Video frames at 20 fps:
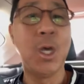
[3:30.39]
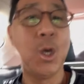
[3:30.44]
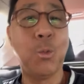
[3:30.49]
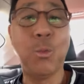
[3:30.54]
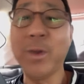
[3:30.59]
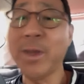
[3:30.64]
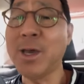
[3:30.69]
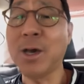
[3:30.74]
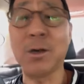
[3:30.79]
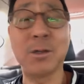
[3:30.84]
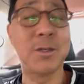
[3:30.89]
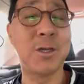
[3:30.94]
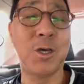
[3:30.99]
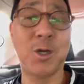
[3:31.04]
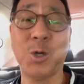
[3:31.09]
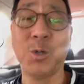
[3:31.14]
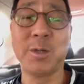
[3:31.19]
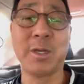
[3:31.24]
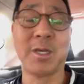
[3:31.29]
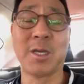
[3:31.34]
We all
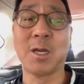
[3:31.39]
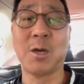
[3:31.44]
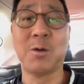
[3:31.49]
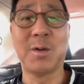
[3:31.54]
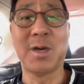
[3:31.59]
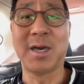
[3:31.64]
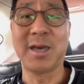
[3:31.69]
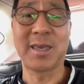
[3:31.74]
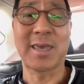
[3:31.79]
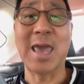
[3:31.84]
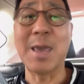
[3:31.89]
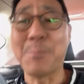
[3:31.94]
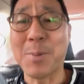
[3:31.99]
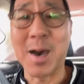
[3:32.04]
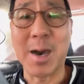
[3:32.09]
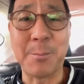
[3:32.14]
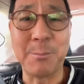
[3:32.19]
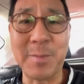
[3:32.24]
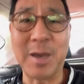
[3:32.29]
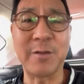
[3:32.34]
know, you know, uh,
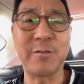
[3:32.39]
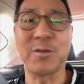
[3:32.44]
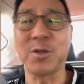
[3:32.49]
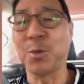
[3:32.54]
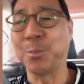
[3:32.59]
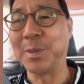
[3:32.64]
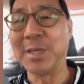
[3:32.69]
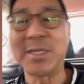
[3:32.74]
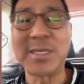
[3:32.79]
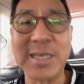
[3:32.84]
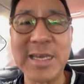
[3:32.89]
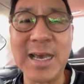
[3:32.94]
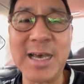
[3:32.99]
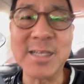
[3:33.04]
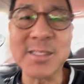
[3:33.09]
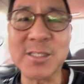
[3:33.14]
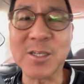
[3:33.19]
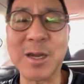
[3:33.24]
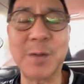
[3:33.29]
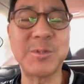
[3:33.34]
K-pop. You know,
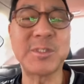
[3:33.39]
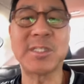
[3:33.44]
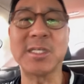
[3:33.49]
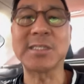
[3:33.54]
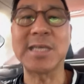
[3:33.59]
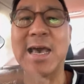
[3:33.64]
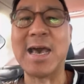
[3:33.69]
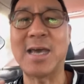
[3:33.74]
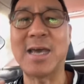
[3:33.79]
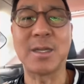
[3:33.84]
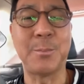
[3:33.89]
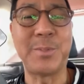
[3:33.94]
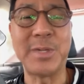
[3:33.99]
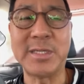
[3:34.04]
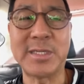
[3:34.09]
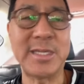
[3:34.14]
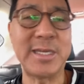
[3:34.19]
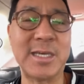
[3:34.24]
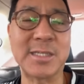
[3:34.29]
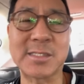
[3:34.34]
BTS. You know, I was just at a
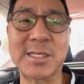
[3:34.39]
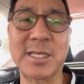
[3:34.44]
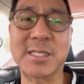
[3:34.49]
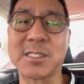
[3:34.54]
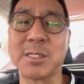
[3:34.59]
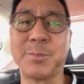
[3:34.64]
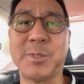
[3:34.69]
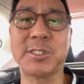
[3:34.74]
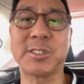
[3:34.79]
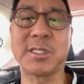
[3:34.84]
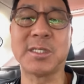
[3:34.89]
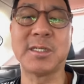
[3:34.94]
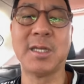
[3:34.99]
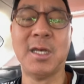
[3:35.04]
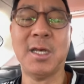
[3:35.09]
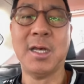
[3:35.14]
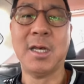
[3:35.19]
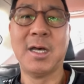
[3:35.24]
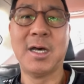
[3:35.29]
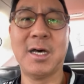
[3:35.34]
BTS exhibition
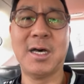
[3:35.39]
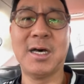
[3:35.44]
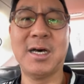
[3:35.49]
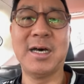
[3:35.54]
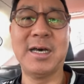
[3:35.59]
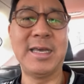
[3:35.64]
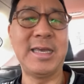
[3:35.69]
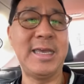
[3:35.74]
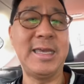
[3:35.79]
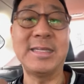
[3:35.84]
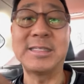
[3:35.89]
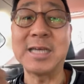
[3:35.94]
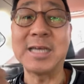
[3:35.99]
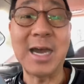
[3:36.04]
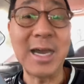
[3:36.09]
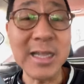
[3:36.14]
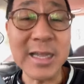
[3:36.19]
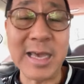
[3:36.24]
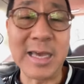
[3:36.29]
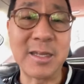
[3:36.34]
uh, in
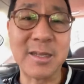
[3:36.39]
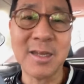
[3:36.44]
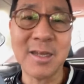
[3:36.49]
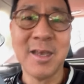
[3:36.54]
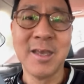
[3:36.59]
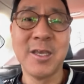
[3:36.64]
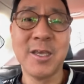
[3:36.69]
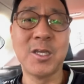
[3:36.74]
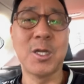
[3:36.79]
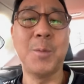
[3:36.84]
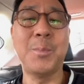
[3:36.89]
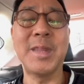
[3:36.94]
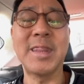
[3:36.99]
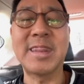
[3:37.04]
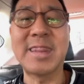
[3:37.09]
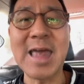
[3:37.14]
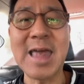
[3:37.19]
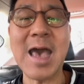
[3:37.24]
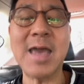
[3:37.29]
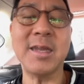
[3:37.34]
Thailand. You know,
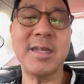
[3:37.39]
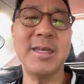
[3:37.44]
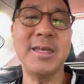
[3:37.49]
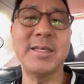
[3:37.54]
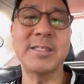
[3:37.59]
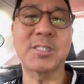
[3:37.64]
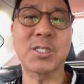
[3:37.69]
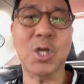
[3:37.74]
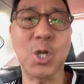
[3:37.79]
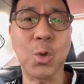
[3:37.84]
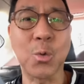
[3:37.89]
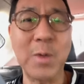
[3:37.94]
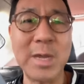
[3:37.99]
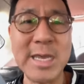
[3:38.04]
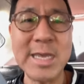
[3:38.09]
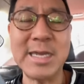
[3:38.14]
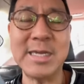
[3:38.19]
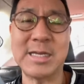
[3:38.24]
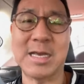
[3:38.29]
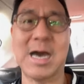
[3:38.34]
but that is
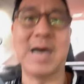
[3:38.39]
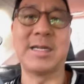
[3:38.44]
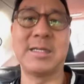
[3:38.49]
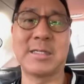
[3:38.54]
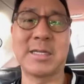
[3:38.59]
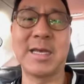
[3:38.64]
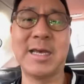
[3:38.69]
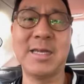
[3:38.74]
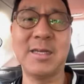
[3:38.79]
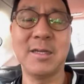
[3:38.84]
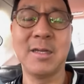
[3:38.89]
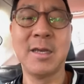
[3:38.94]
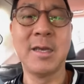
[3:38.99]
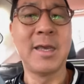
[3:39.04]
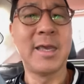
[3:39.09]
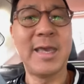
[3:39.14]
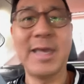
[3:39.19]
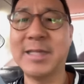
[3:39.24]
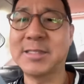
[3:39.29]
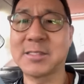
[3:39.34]
Korean content.
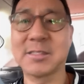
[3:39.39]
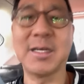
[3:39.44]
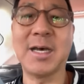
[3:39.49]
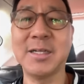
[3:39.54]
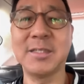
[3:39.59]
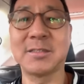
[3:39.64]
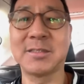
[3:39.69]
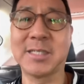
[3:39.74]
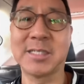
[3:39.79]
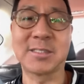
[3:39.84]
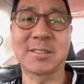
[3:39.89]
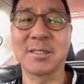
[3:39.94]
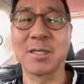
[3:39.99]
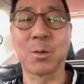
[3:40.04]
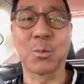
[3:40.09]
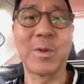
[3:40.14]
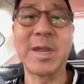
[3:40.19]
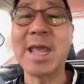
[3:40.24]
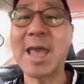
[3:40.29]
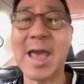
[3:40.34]
It's not just a
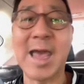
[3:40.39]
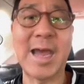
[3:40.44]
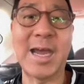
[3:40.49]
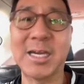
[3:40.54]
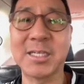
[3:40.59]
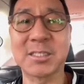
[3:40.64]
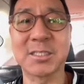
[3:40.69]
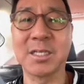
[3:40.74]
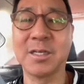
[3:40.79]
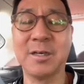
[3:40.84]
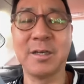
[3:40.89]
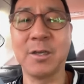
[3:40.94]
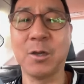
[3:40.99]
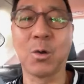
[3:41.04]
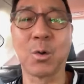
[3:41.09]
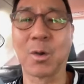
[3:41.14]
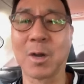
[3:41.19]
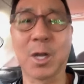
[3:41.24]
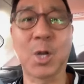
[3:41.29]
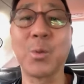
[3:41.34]
rehash uh,
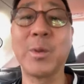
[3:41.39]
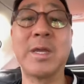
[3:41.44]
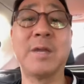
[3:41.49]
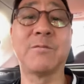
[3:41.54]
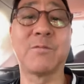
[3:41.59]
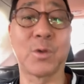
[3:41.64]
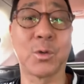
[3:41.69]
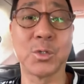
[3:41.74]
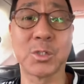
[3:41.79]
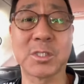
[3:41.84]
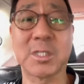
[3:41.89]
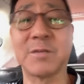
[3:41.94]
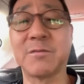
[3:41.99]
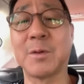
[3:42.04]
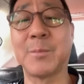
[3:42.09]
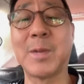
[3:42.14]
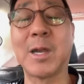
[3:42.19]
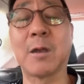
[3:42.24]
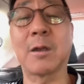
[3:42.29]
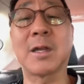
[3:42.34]
or a Korean version of
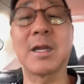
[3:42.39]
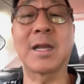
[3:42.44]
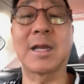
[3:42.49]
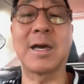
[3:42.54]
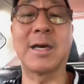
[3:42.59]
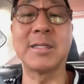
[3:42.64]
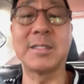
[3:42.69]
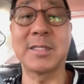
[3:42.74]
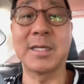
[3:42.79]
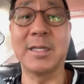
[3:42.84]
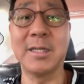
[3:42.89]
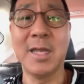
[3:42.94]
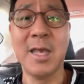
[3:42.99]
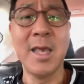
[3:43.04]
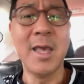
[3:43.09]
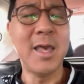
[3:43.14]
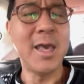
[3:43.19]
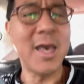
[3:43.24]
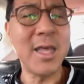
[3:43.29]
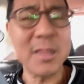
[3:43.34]
American content.
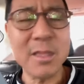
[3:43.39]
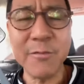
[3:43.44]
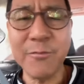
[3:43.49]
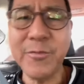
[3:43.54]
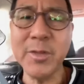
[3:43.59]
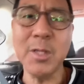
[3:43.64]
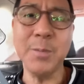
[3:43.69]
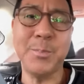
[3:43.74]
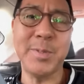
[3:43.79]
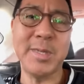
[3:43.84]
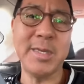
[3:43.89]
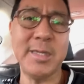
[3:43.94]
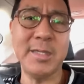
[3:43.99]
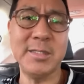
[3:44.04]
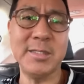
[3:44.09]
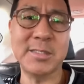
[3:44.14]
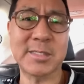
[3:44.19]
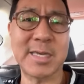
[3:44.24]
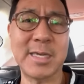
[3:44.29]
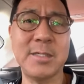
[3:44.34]
And the
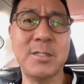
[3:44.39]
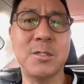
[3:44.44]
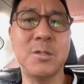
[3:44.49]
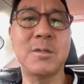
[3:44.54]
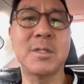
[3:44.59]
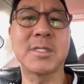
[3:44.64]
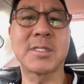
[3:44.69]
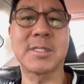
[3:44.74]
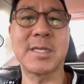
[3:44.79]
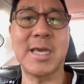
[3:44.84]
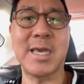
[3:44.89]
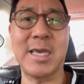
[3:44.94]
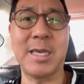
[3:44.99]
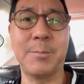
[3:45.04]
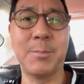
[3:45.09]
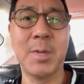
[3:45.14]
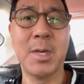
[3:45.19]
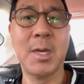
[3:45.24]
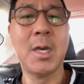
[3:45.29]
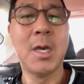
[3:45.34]
Philippines can do the
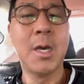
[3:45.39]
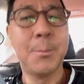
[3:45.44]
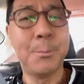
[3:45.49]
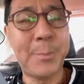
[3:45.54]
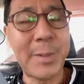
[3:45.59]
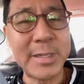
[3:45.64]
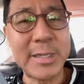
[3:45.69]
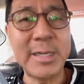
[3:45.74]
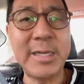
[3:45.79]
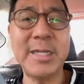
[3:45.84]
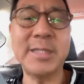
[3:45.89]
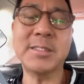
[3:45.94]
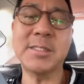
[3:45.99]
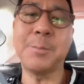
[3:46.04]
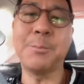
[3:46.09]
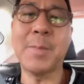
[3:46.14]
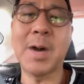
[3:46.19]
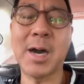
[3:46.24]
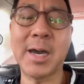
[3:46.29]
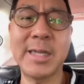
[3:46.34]
same but it is a
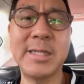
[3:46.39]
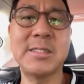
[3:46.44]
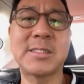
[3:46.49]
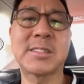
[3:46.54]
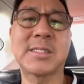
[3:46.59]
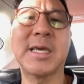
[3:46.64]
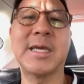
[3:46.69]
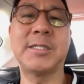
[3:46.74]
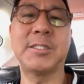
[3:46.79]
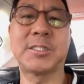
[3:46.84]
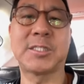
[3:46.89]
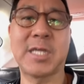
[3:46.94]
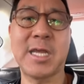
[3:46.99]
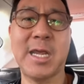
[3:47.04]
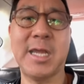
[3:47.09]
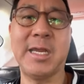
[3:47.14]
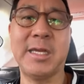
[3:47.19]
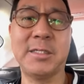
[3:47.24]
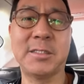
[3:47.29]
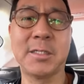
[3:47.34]
mindset
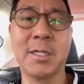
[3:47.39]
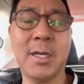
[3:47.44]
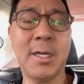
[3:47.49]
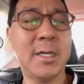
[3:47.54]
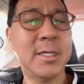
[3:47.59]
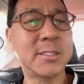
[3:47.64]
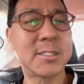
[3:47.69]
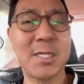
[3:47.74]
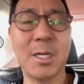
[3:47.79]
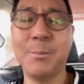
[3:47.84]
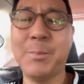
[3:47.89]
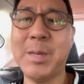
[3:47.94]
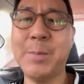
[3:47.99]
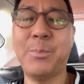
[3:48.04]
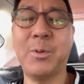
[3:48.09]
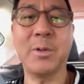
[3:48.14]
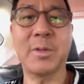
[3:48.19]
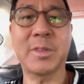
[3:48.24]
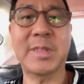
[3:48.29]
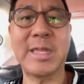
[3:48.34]
change. Some
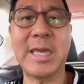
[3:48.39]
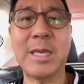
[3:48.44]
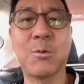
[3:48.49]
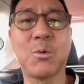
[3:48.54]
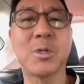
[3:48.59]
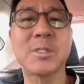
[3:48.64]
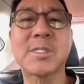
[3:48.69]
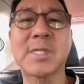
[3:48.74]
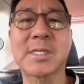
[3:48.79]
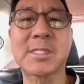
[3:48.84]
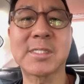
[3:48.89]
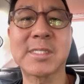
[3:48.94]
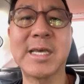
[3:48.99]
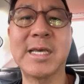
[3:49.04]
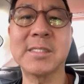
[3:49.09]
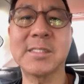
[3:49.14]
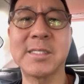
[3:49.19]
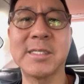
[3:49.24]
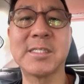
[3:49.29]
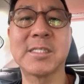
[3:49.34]
people think, well,
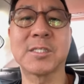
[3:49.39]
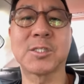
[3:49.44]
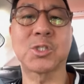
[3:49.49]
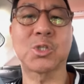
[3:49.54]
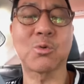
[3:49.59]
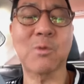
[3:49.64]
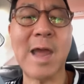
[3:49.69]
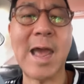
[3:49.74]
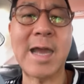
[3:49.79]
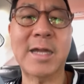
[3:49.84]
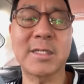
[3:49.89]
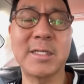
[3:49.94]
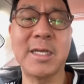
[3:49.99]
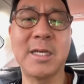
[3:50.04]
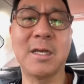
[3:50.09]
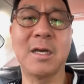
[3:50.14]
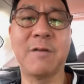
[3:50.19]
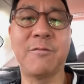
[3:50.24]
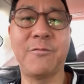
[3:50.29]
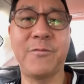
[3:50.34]
success is
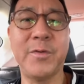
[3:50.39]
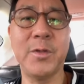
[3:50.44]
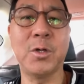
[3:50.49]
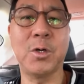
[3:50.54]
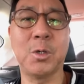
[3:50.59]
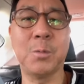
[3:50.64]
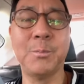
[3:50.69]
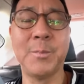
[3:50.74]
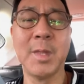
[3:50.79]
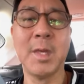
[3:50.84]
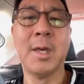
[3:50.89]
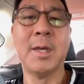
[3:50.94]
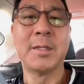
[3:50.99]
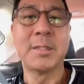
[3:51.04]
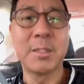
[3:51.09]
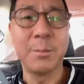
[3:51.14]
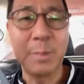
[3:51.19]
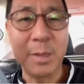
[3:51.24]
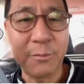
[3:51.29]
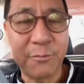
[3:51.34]
attracting a film
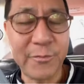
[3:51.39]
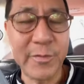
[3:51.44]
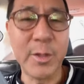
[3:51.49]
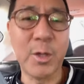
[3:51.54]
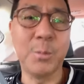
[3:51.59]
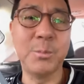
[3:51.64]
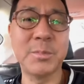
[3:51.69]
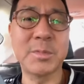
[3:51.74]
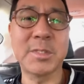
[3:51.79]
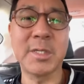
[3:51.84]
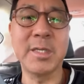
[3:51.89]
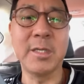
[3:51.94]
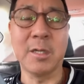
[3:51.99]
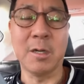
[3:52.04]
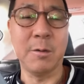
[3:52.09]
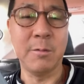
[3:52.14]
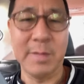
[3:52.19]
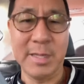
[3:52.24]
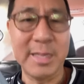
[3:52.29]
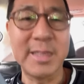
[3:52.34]
to be filmed, you
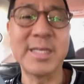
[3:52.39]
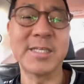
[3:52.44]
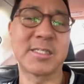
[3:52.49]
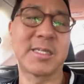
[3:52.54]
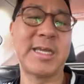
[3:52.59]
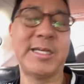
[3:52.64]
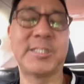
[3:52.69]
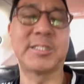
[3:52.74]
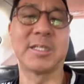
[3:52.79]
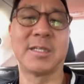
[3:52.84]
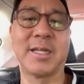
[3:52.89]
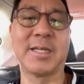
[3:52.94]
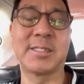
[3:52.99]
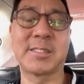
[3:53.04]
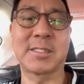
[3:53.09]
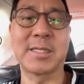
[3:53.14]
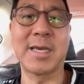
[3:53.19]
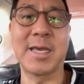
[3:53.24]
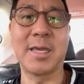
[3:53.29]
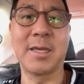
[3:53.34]
know, in this nation, let's
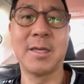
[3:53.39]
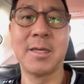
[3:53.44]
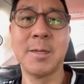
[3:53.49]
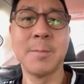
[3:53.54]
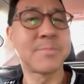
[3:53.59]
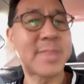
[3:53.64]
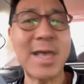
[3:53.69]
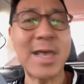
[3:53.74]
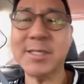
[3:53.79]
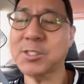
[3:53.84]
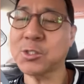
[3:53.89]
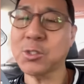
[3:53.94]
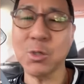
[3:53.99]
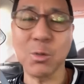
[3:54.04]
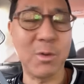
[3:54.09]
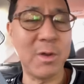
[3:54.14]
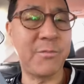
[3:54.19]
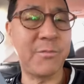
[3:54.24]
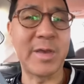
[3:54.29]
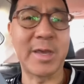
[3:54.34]
say. That's
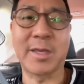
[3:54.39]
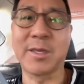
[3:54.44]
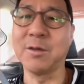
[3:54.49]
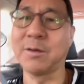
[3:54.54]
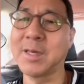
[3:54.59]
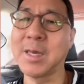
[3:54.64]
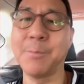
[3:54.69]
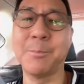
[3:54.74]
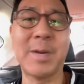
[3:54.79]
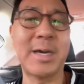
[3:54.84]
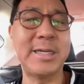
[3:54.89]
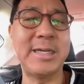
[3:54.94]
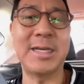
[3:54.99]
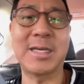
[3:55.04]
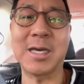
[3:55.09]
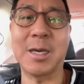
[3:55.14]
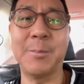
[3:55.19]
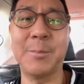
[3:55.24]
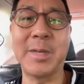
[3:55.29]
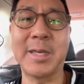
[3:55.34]
terrific. You'll get money
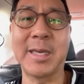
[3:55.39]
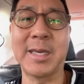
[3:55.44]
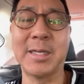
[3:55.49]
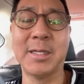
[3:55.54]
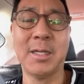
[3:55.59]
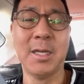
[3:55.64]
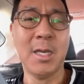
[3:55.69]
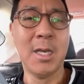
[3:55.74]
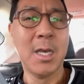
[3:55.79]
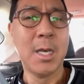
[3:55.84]
coming in.